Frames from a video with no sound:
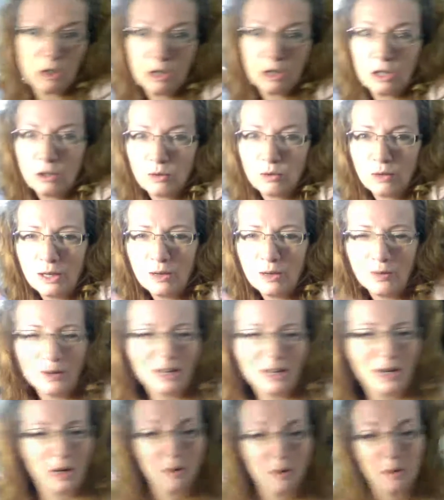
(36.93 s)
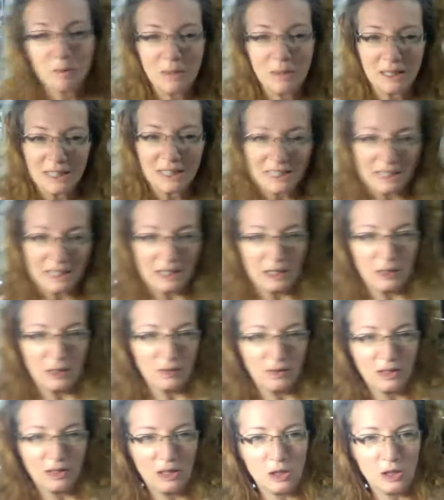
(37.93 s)
right over here, but
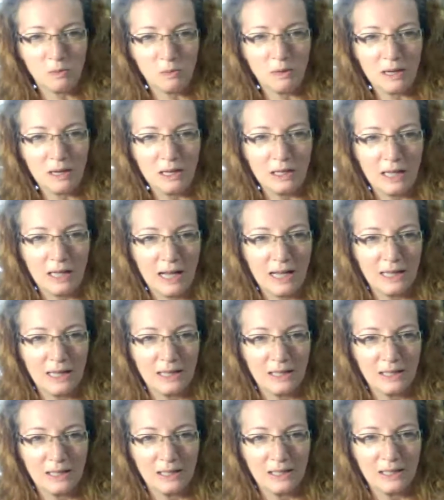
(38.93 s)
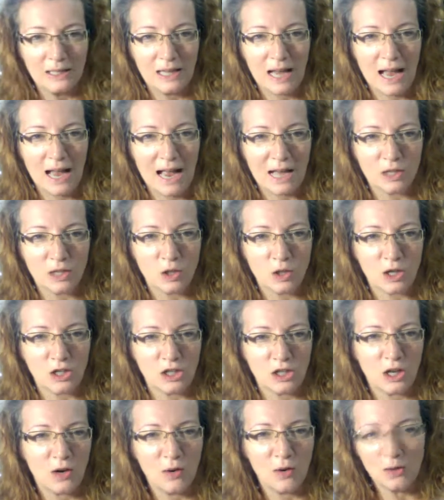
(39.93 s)
here's my address.
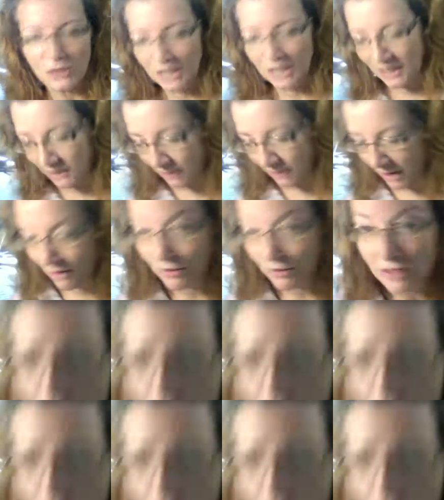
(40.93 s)
I always kind of have it